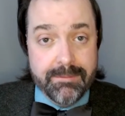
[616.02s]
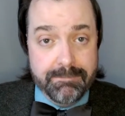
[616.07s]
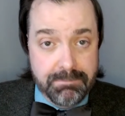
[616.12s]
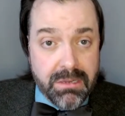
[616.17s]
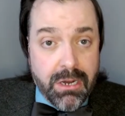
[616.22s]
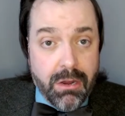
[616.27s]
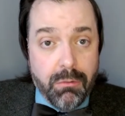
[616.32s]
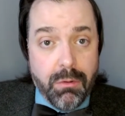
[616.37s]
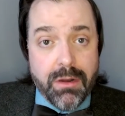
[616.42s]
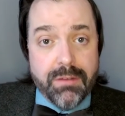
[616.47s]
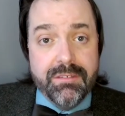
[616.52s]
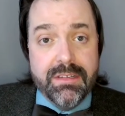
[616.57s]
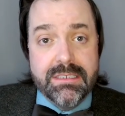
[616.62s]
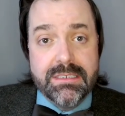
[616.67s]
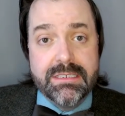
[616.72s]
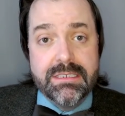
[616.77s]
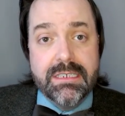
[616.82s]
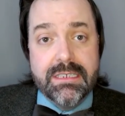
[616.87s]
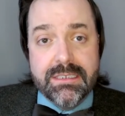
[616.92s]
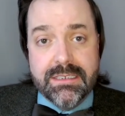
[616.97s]
one of
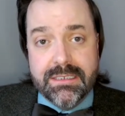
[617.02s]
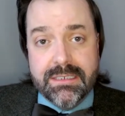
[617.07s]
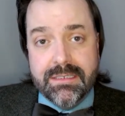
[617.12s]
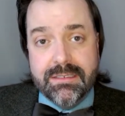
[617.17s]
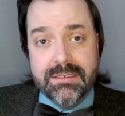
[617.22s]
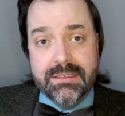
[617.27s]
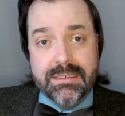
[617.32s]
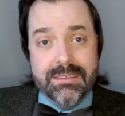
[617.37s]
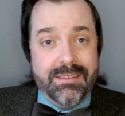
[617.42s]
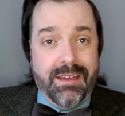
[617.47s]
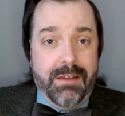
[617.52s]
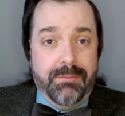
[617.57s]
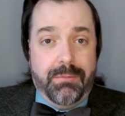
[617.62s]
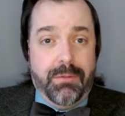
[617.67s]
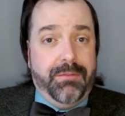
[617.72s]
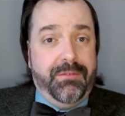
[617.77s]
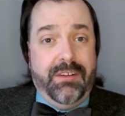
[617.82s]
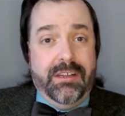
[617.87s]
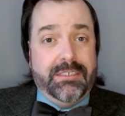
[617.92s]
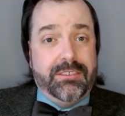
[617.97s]
its citizens, and not
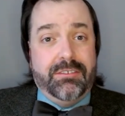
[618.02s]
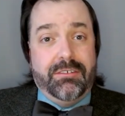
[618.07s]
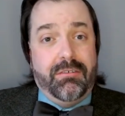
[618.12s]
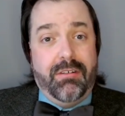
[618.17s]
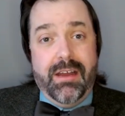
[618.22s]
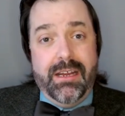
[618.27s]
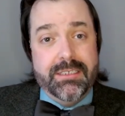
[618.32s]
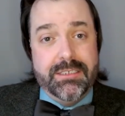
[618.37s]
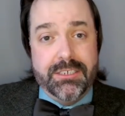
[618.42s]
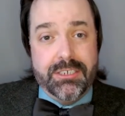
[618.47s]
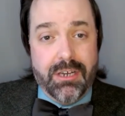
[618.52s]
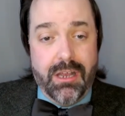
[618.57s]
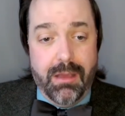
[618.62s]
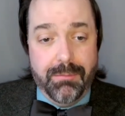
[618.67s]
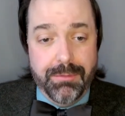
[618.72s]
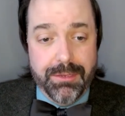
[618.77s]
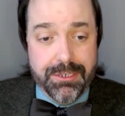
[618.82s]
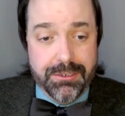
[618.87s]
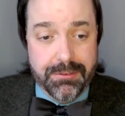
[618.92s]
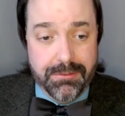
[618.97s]
Professor Gray's
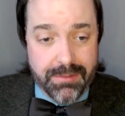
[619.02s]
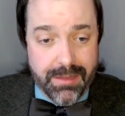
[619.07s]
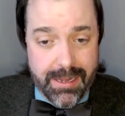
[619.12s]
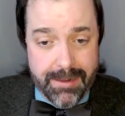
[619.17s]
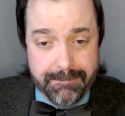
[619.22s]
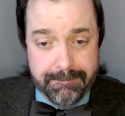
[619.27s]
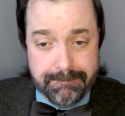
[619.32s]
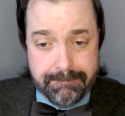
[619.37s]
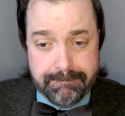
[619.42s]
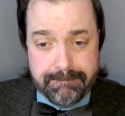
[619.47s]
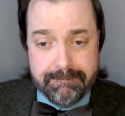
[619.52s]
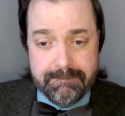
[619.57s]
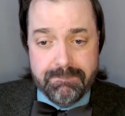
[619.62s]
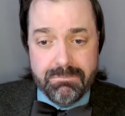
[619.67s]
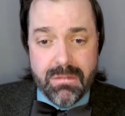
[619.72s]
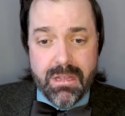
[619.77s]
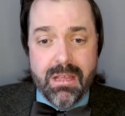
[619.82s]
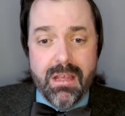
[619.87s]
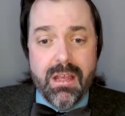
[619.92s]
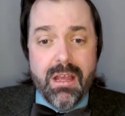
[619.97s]
job to do that?
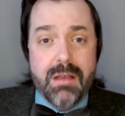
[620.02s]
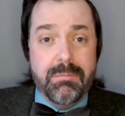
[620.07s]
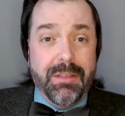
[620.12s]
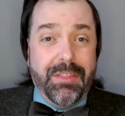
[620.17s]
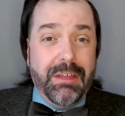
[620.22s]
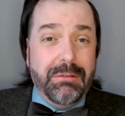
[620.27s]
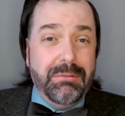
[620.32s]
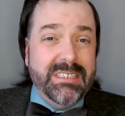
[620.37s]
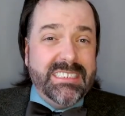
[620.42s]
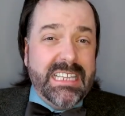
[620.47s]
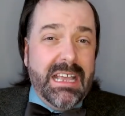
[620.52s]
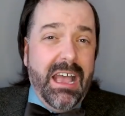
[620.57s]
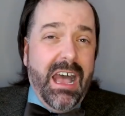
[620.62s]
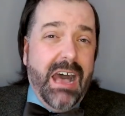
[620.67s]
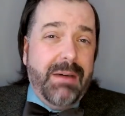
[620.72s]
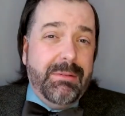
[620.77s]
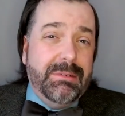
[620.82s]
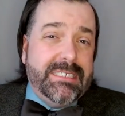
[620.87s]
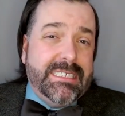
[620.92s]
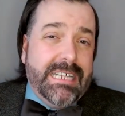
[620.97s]
But then we'd say,
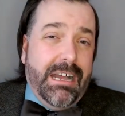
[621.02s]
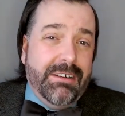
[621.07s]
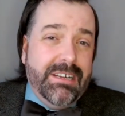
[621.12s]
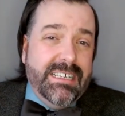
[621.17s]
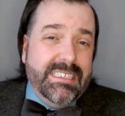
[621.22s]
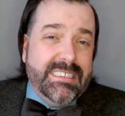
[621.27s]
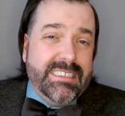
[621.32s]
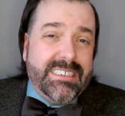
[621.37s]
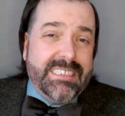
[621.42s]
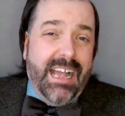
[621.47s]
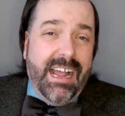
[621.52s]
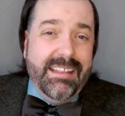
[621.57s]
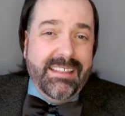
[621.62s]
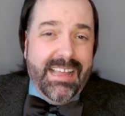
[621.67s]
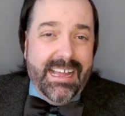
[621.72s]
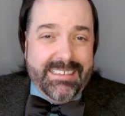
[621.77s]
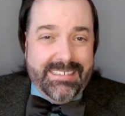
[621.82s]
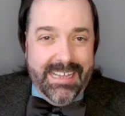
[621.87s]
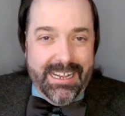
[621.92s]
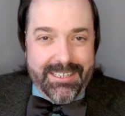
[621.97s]
but Saudi didn't sign
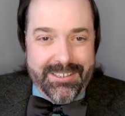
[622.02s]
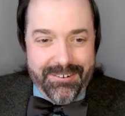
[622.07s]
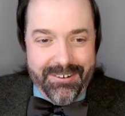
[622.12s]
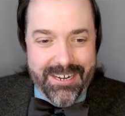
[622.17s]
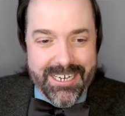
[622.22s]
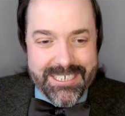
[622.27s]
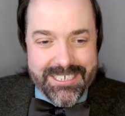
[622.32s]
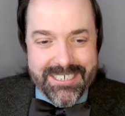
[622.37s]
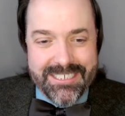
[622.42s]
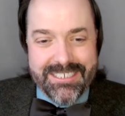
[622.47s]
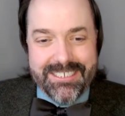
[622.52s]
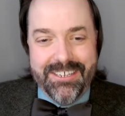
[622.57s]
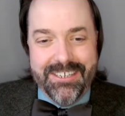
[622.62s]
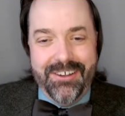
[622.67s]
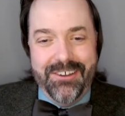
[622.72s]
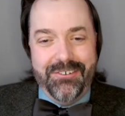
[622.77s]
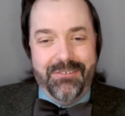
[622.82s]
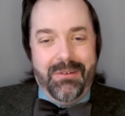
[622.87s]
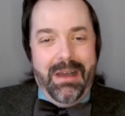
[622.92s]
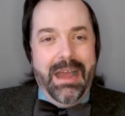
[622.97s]
that declaration,
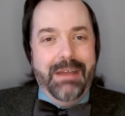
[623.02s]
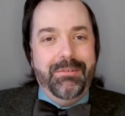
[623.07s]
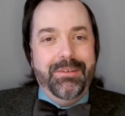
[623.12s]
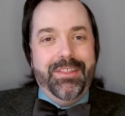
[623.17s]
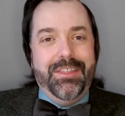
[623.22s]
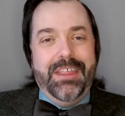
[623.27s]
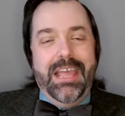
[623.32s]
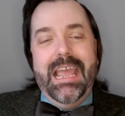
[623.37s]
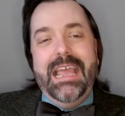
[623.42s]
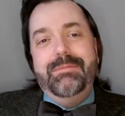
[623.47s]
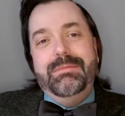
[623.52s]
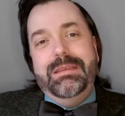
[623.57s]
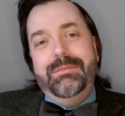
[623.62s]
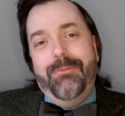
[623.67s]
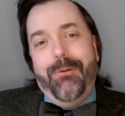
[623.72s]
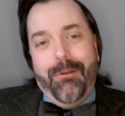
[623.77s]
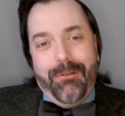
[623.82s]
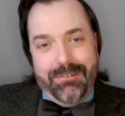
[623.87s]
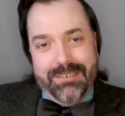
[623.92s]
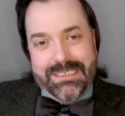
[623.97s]
so why would they be
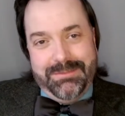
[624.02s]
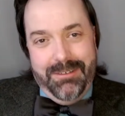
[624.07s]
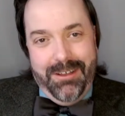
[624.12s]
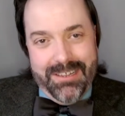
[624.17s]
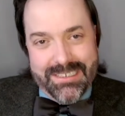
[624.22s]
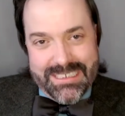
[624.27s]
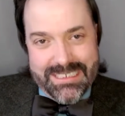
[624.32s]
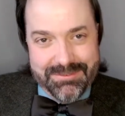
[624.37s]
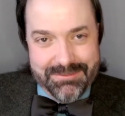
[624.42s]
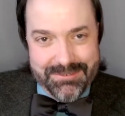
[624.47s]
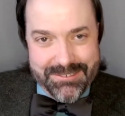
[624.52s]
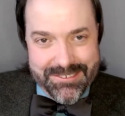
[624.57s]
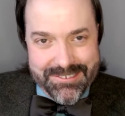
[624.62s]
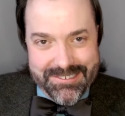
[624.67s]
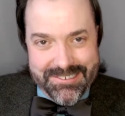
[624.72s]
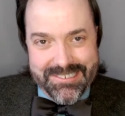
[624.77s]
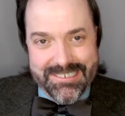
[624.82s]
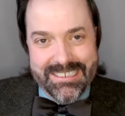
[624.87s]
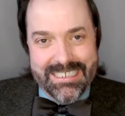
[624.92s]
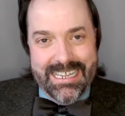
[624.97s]
more
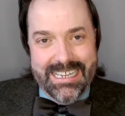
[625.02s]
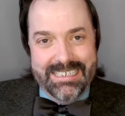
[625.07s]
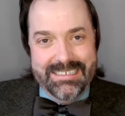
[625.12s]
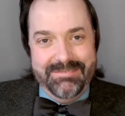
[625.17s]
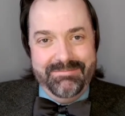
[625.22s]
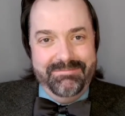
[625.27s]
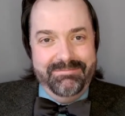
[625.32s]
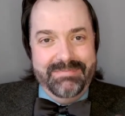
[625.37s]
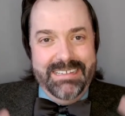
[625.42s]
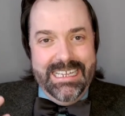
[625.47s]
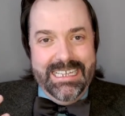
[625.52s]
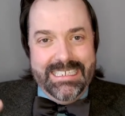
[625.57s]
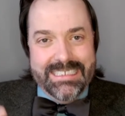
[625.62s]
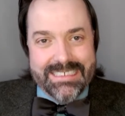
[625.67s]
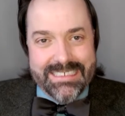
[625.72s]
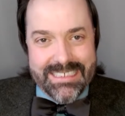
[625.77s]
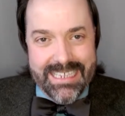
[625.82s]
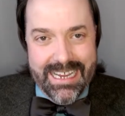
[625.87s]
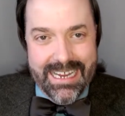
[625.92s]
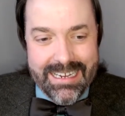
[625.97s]
responsible than me,
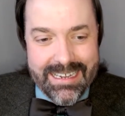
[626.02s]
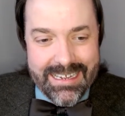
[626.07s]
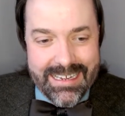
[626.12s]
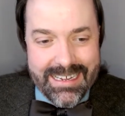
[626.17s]
say?